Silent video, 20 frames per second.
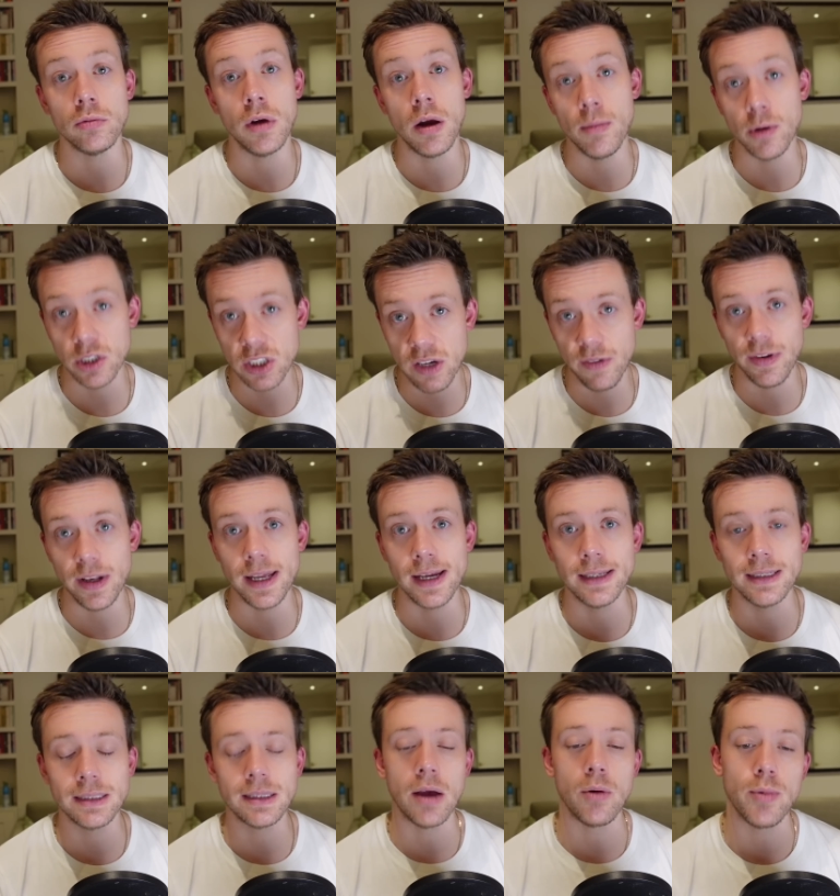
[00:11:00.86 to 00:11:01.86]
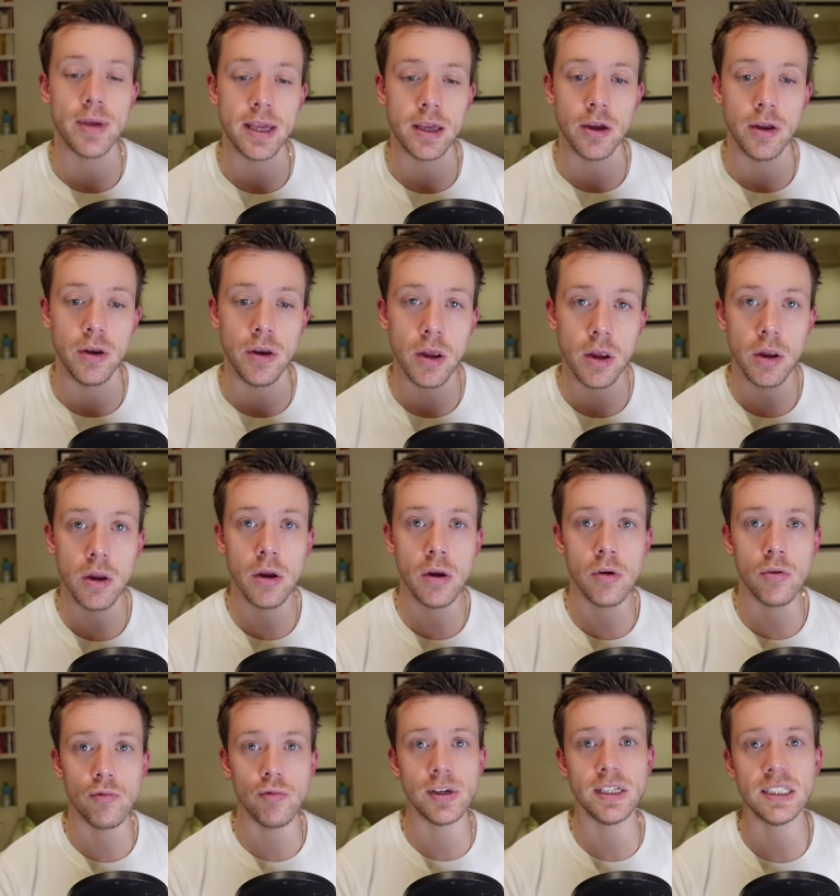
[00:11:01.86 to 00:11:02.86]
amongst civilians that we can
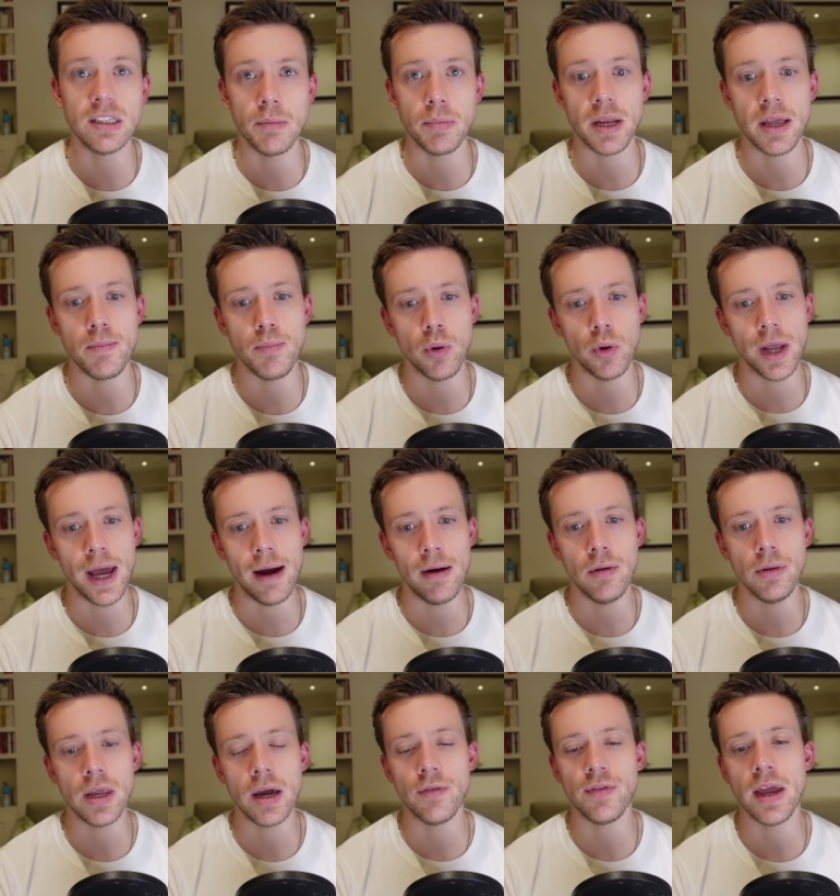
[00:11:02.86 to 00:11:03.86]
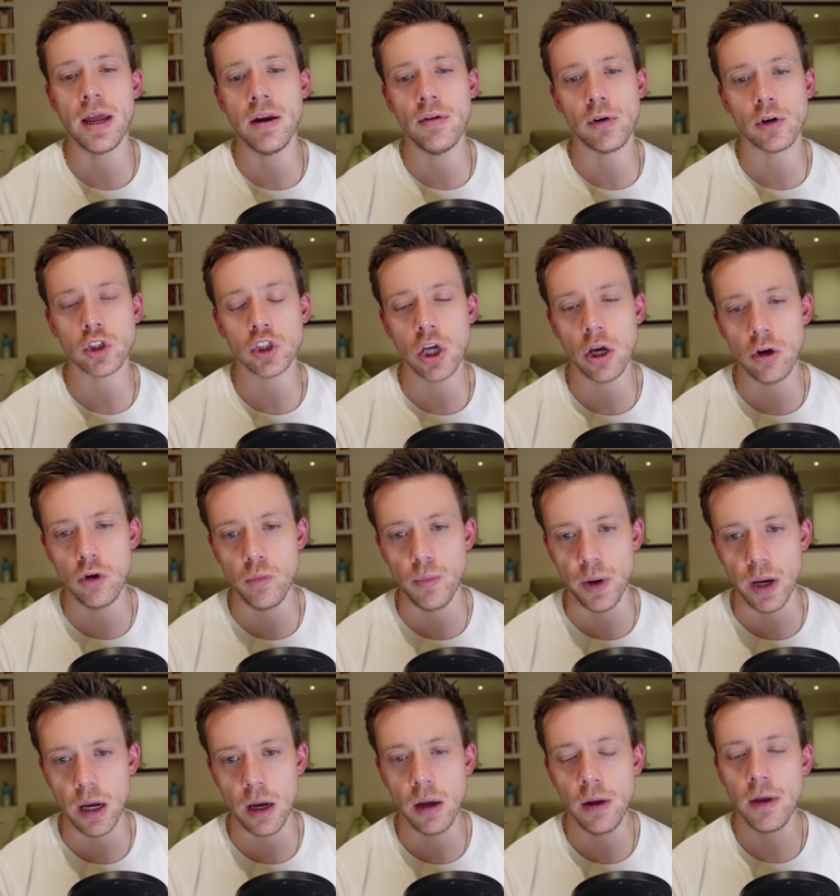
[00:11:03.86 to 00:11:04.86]
reasonably put out. Now, at the end of
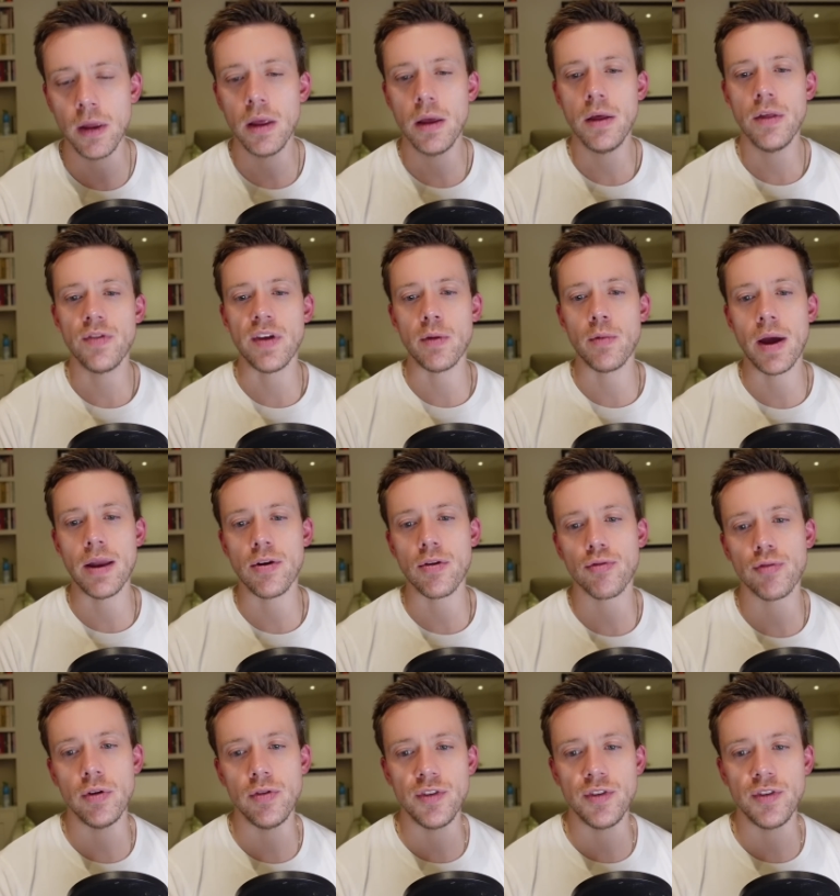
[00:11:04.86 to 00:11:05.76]
October, they went through the